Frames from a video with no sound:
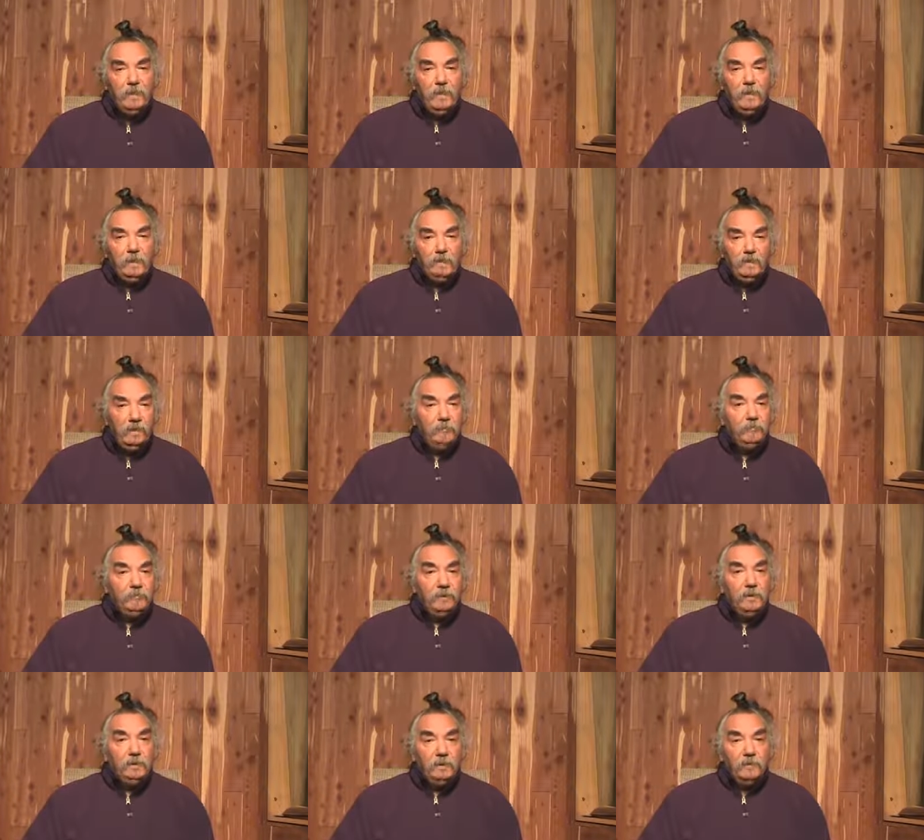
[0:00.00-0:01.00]
And, and
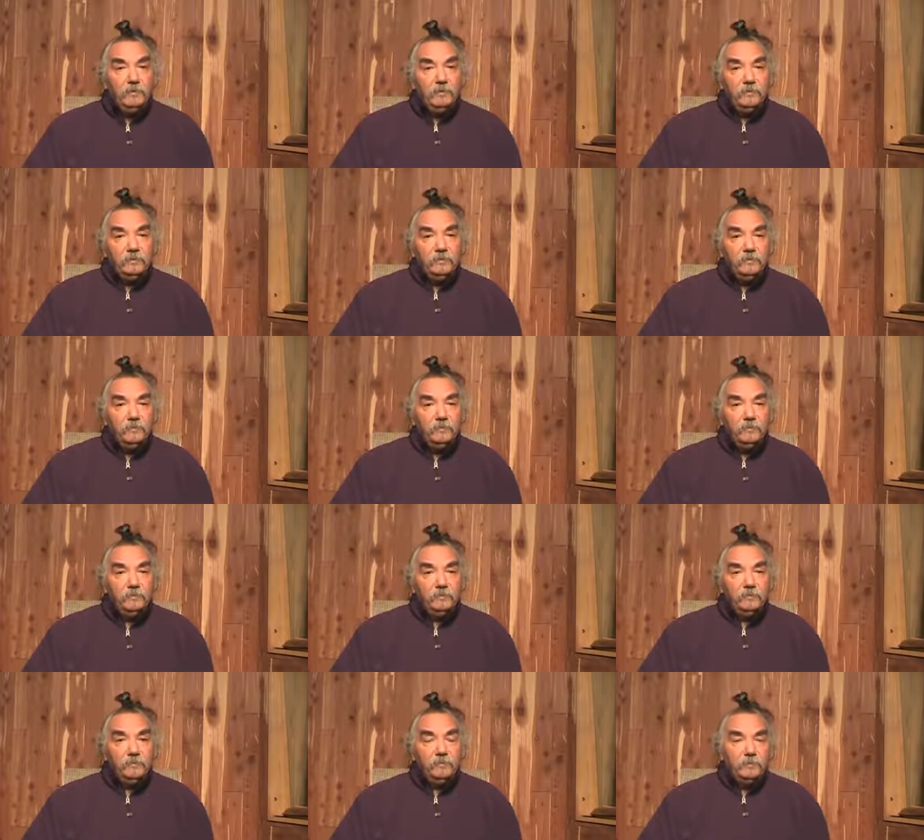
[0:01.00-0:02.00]
be conscious of
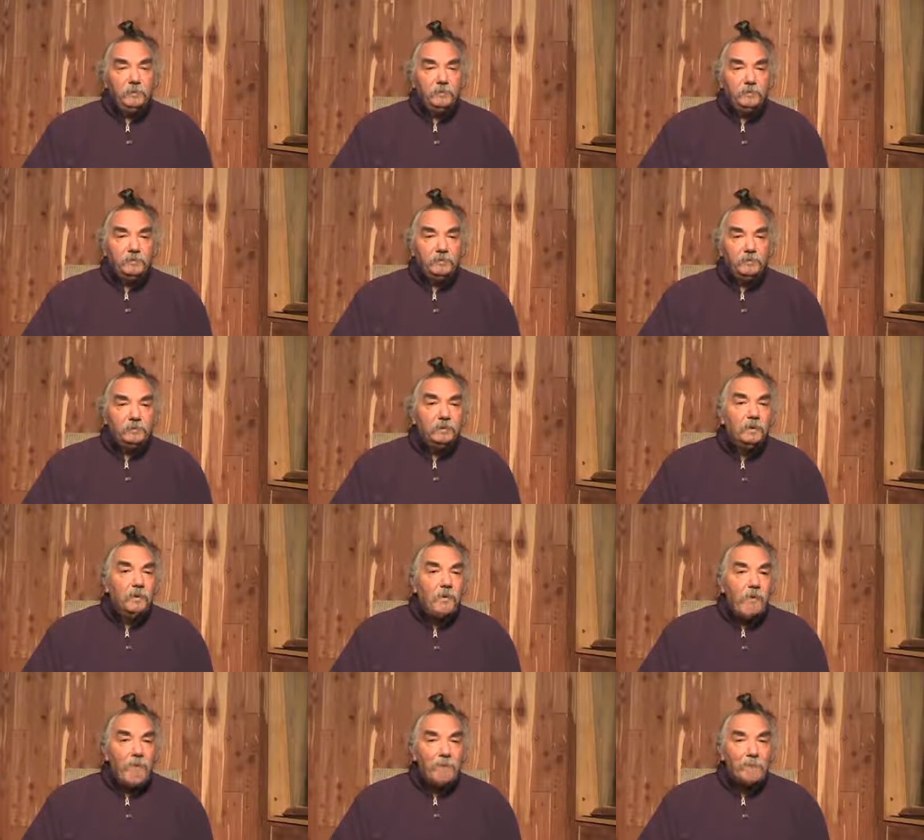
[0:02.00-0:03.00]
its purpose
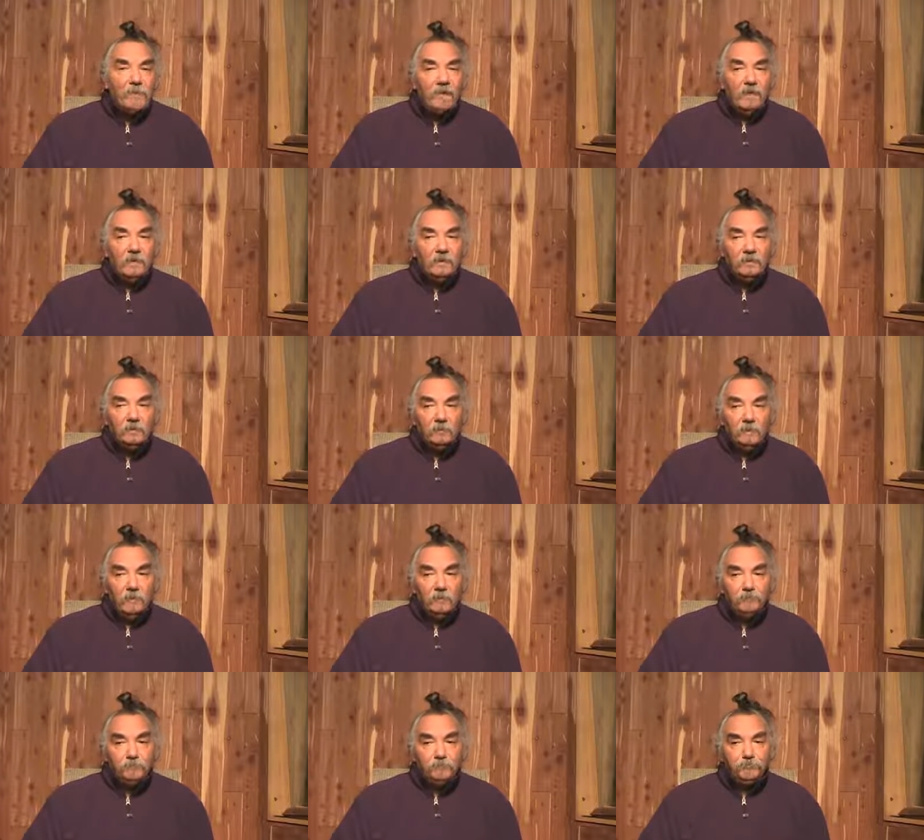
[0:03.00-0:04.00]
as
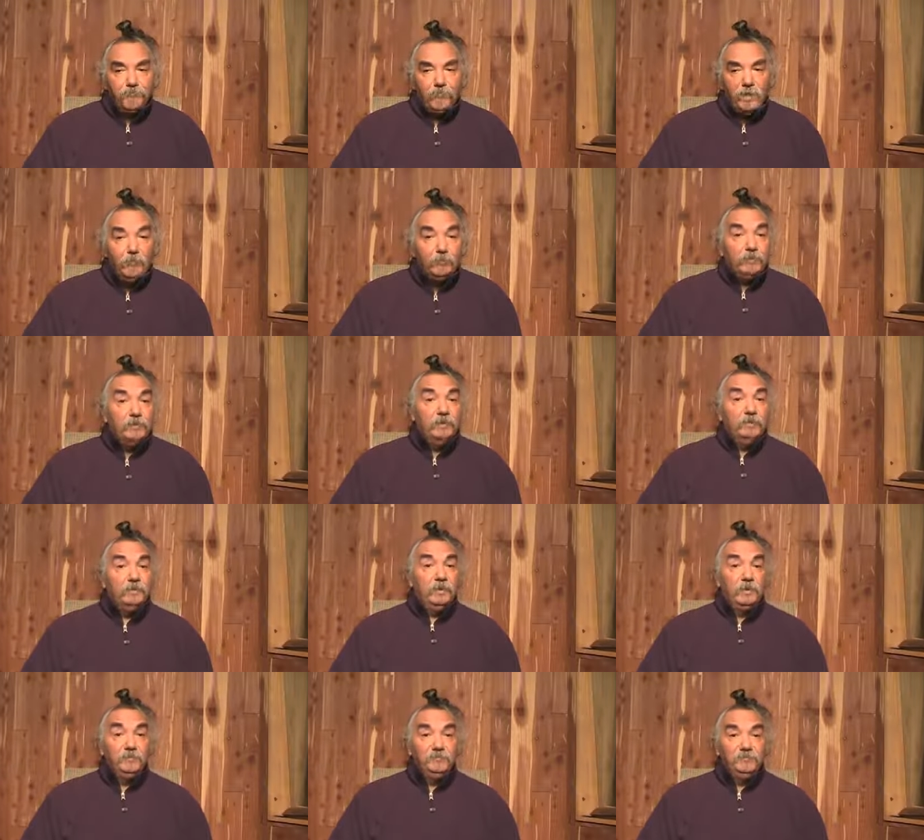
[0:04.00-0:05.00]
um,
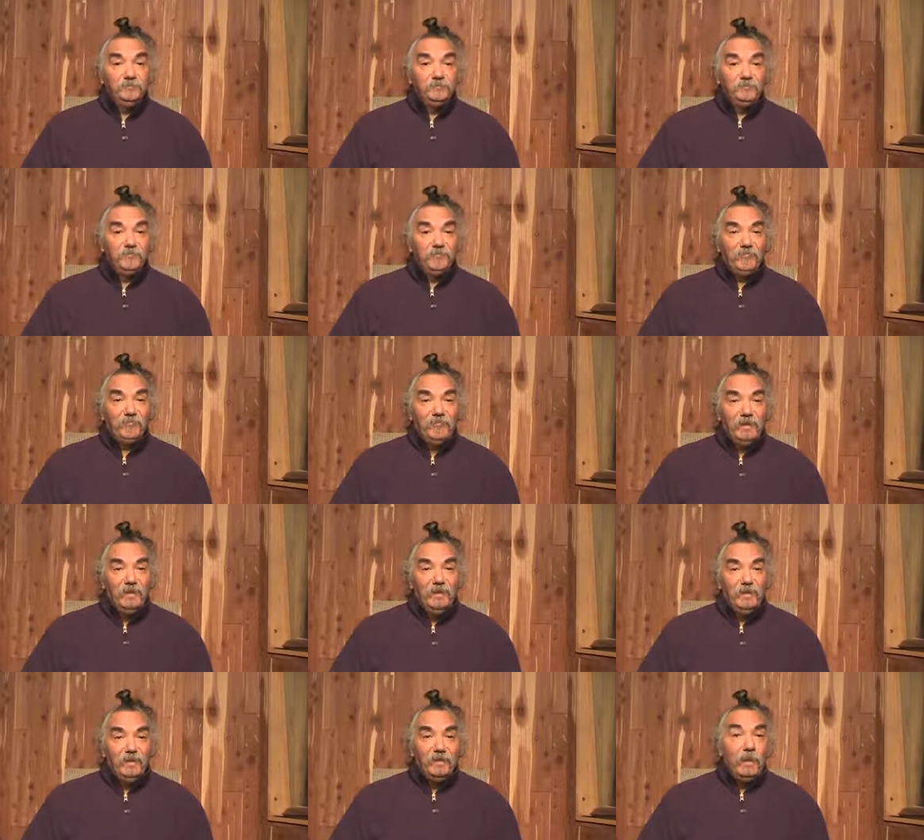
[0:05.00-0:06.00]
producing
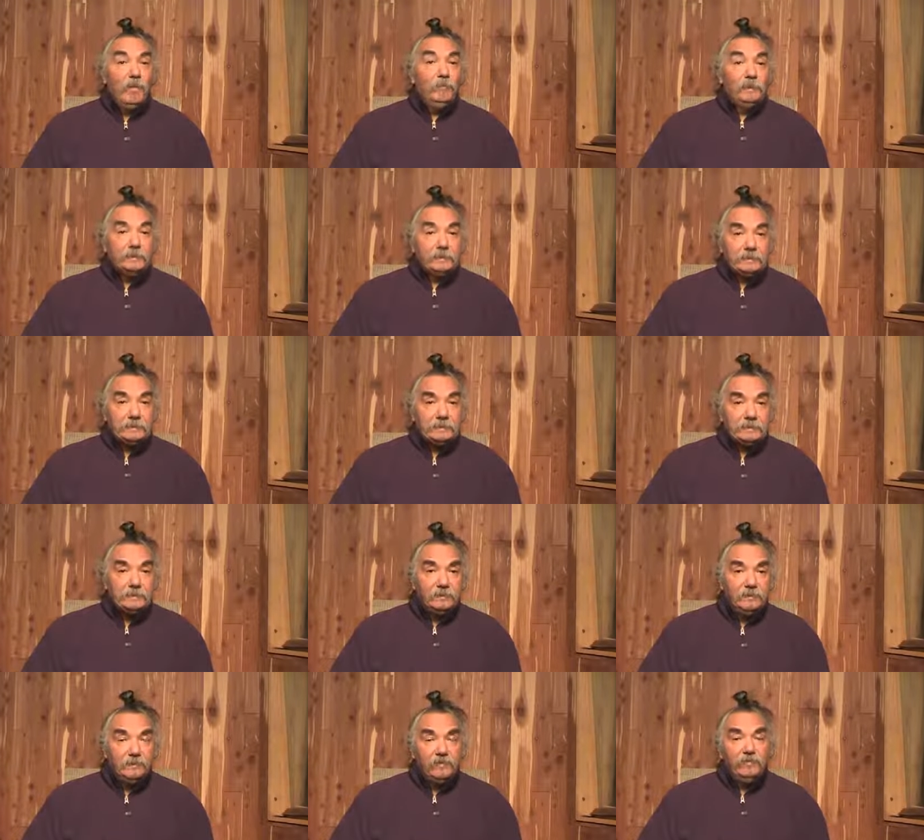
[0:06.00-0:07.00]
karmaless
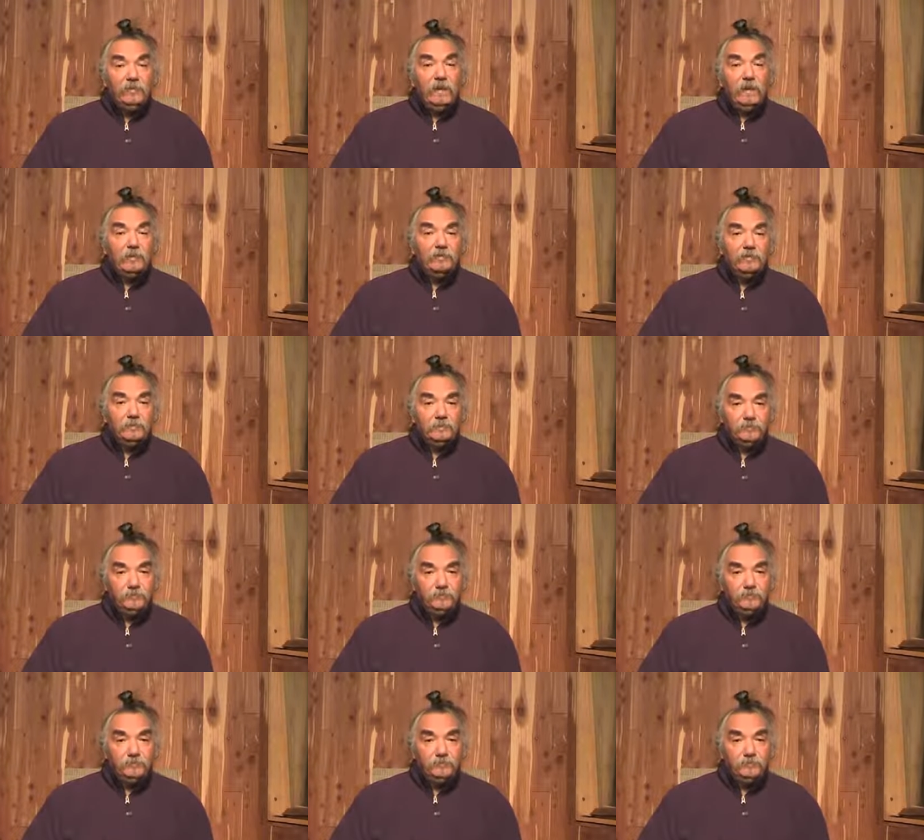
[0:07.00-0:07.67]
free action.